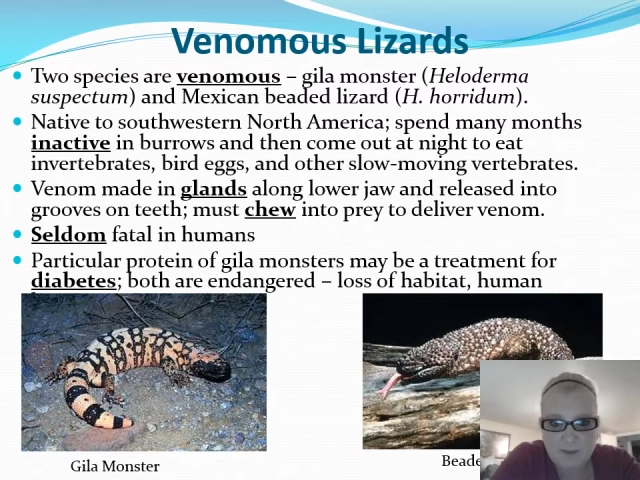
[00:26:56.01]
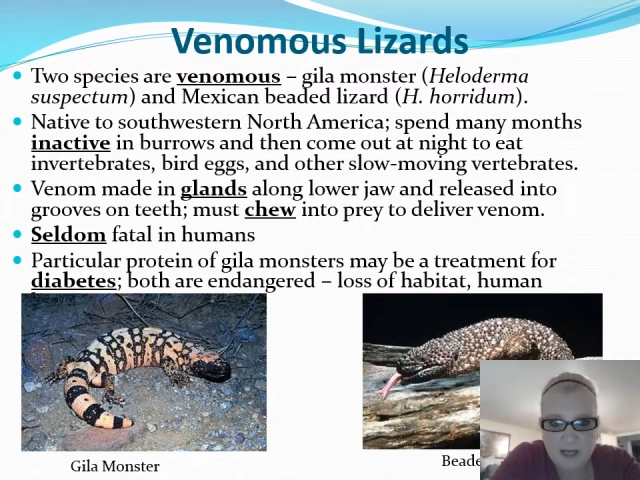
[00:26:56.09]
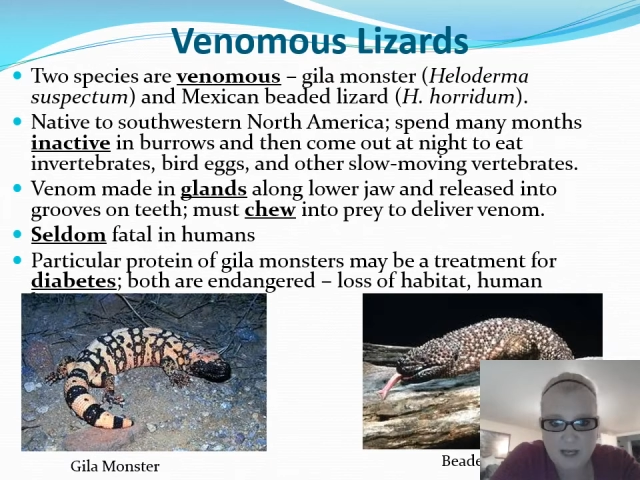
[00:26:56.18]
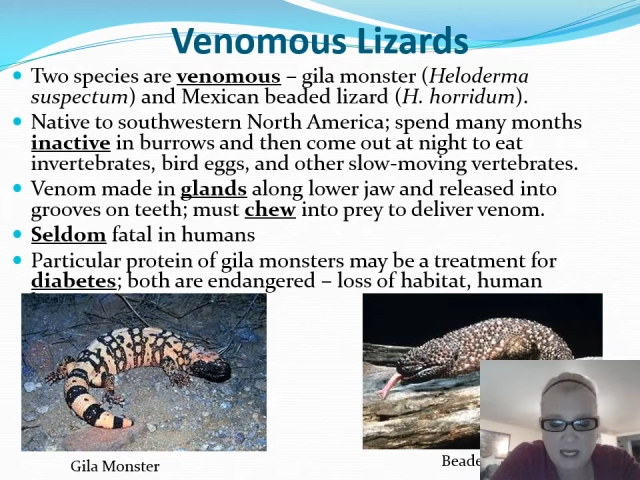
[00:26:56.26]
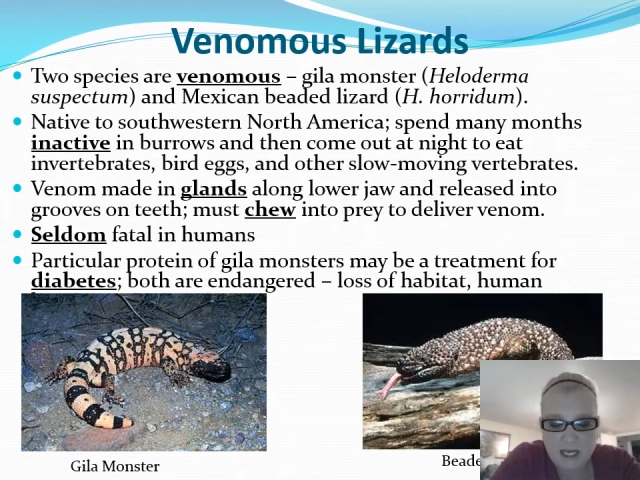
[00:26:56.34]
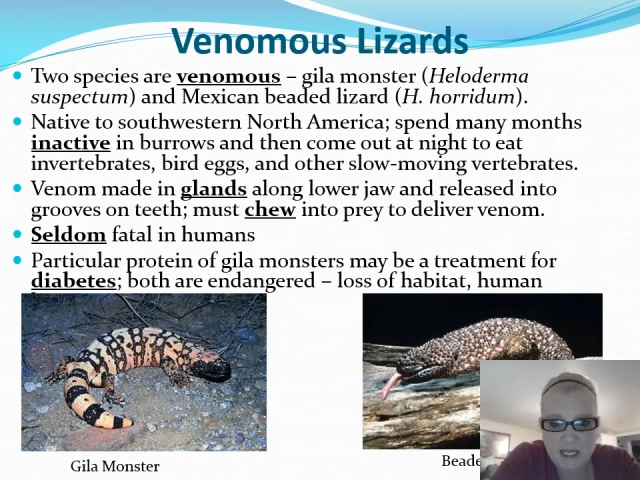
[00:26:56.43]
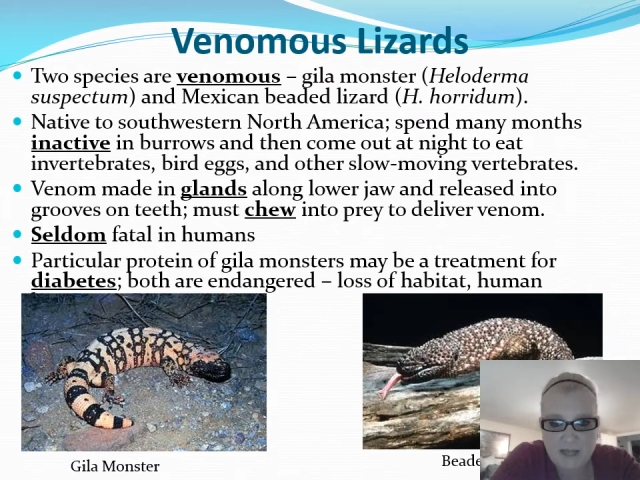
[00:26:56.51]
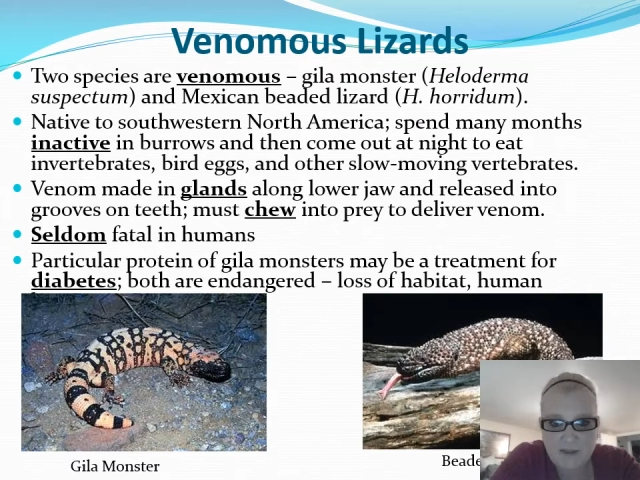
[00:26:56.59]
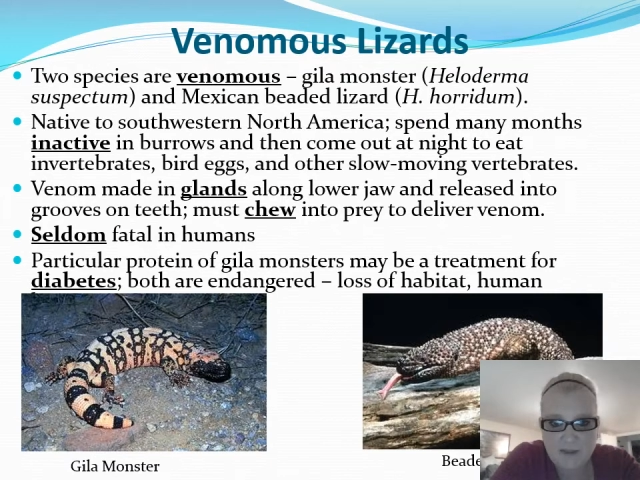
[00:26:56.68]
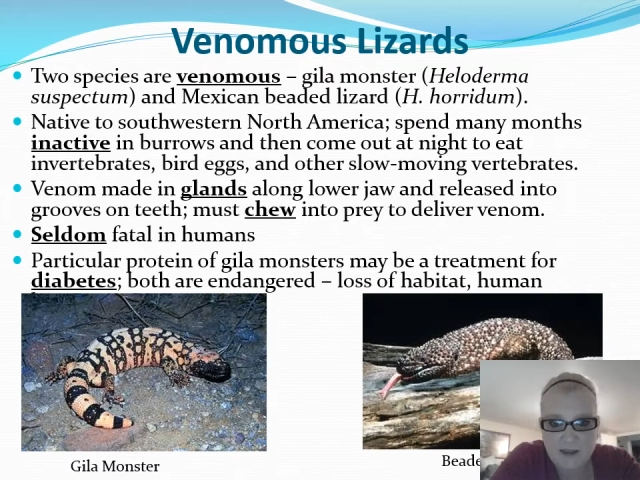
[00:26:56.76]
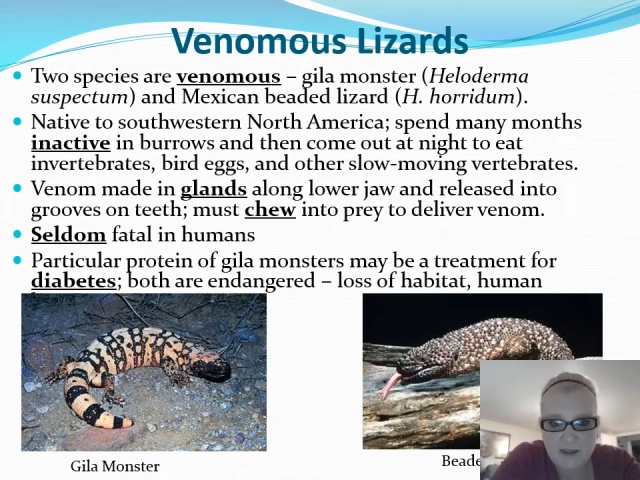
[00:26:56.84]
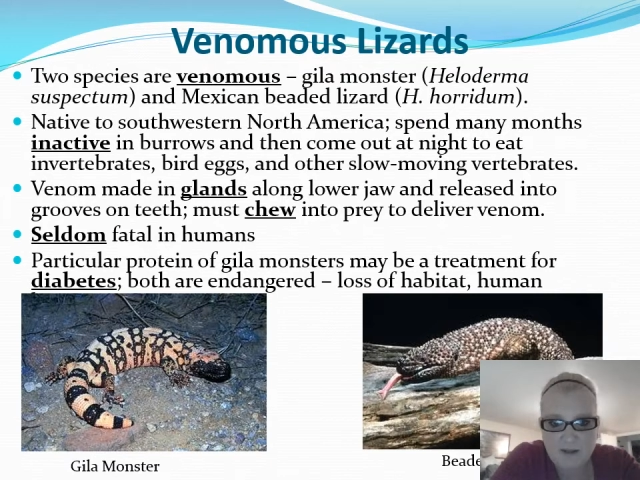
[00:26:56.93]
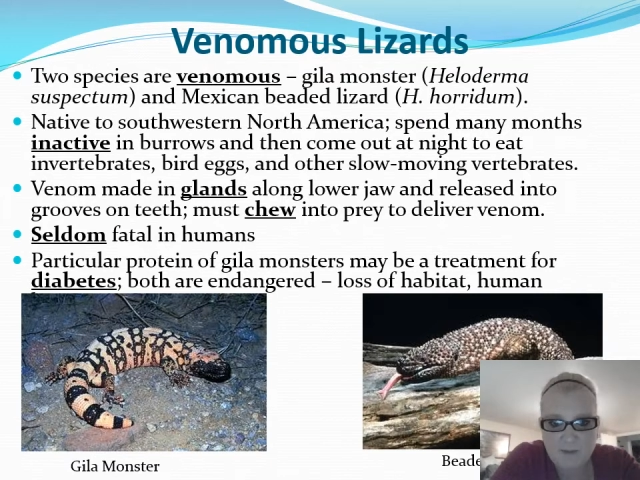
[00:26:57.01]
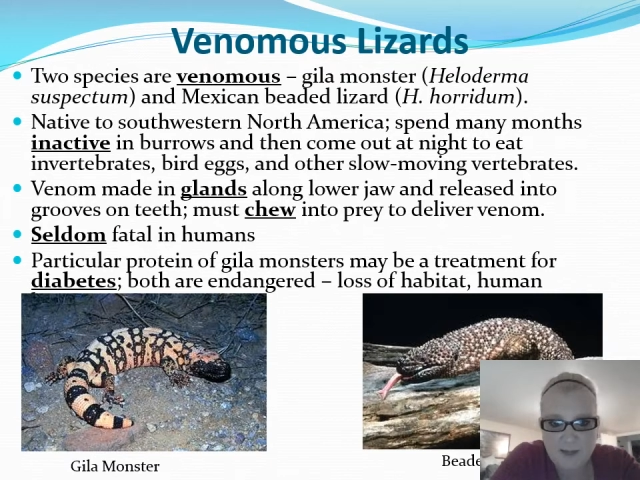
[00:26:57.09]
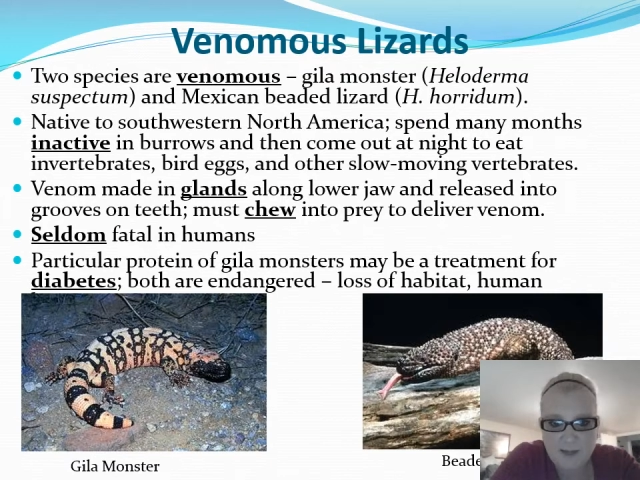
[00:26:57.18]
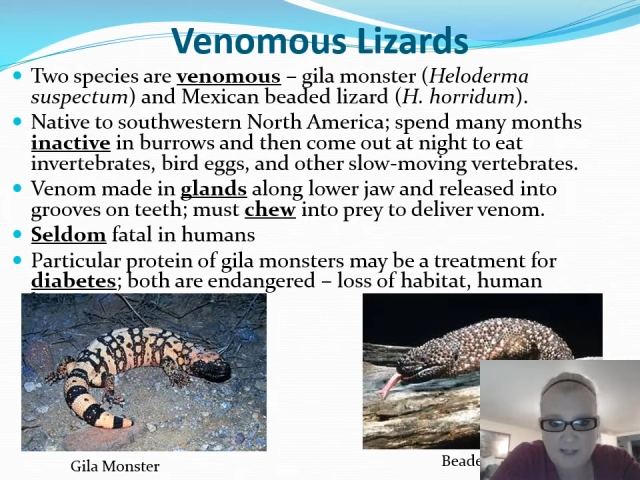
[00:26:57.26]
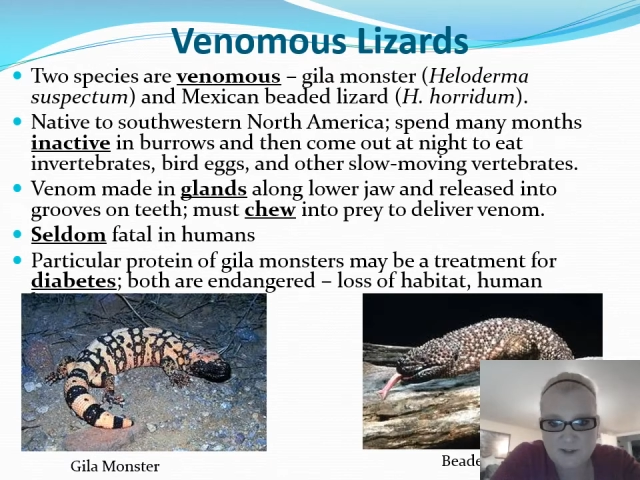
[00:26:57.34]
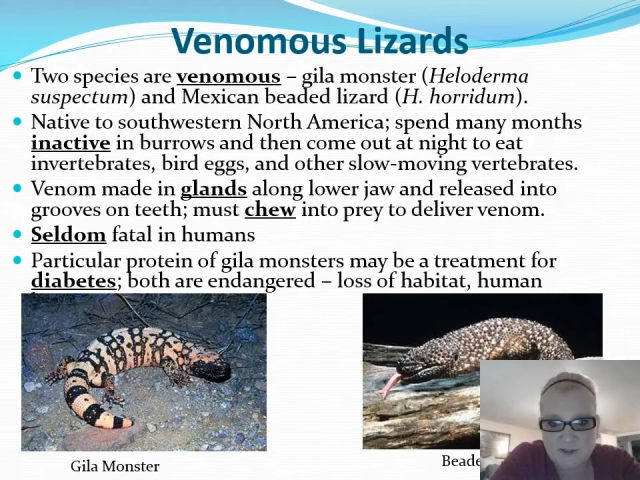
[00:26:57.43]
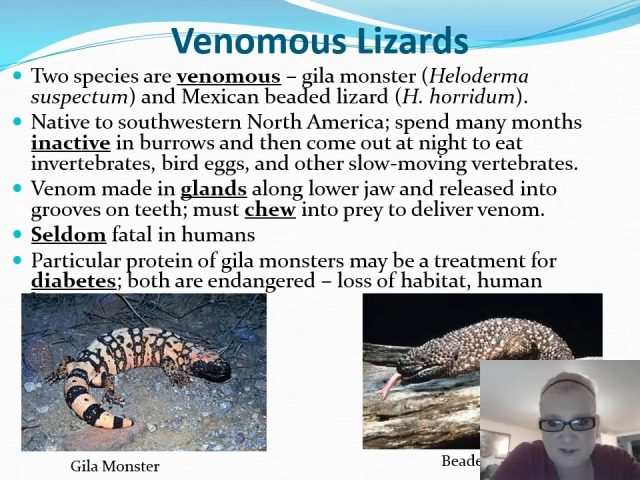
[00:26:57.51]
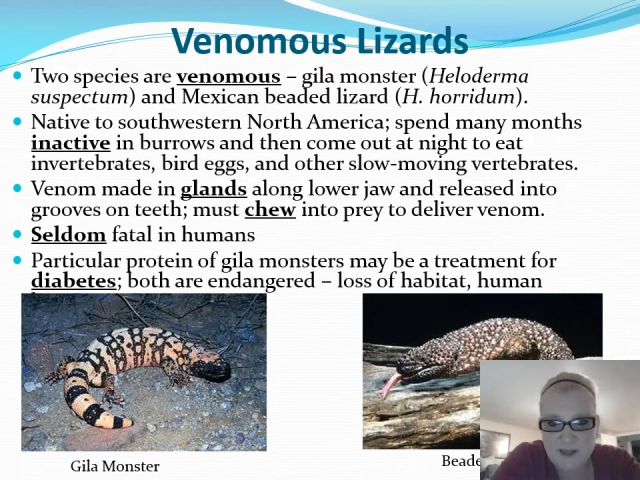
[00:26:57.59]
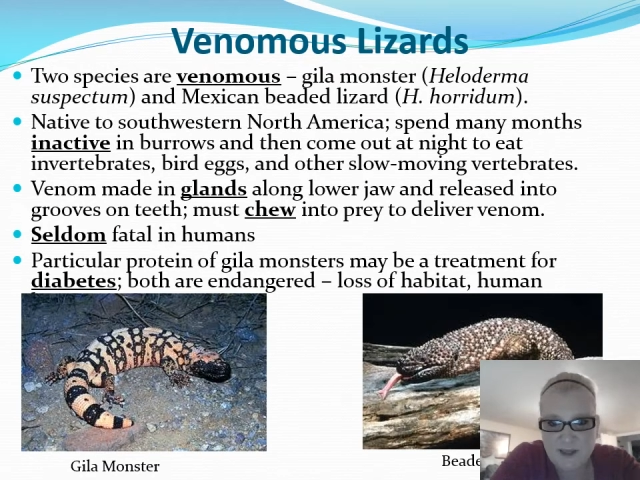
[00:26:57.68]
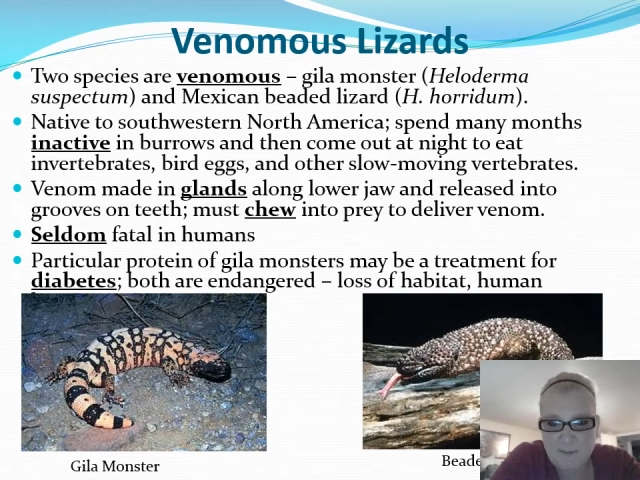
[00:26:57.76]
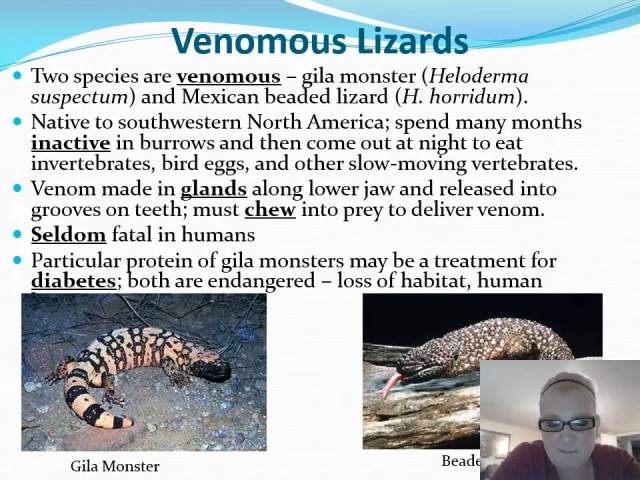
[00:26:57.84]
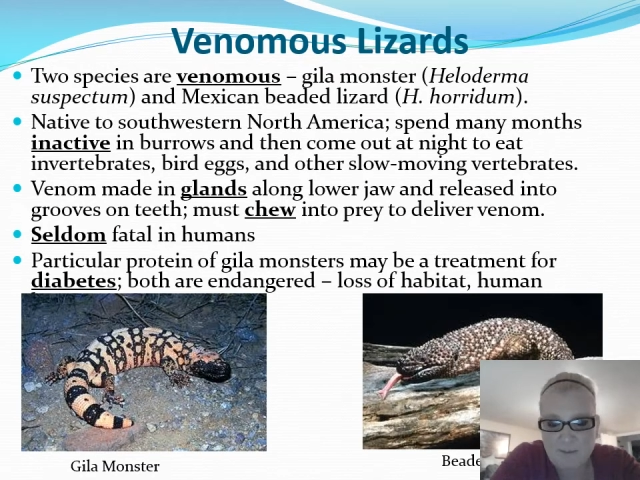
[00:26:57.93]
by the Gila monsters
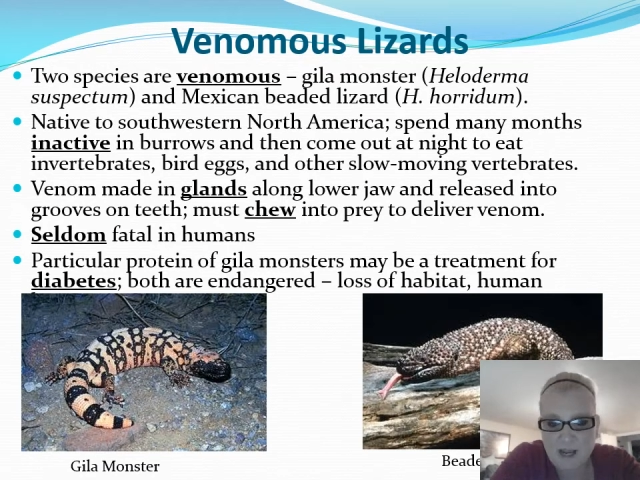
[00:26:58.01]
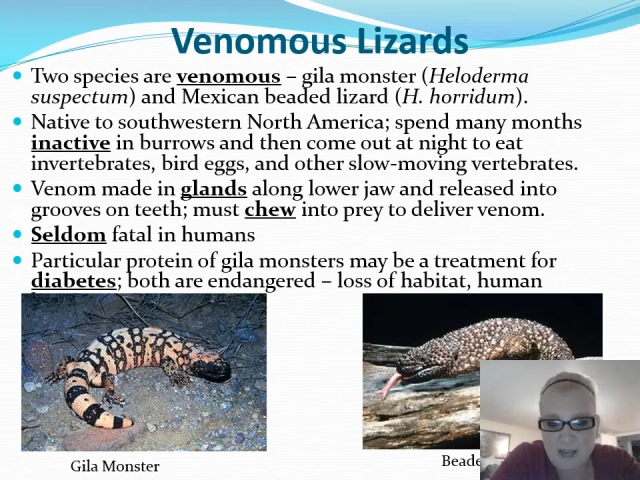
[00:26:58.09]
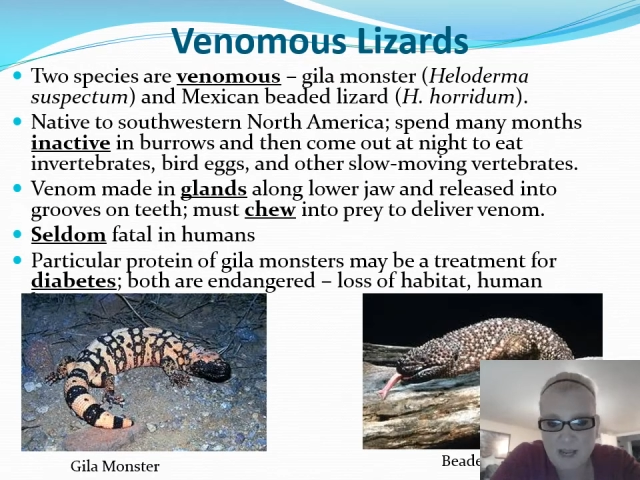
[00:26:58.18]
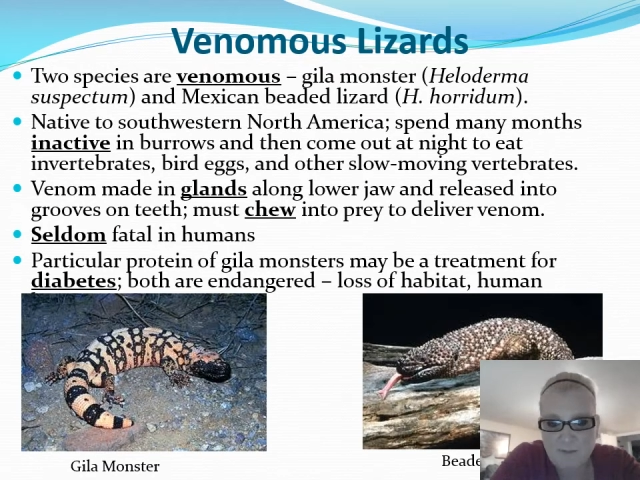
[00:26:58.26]
that might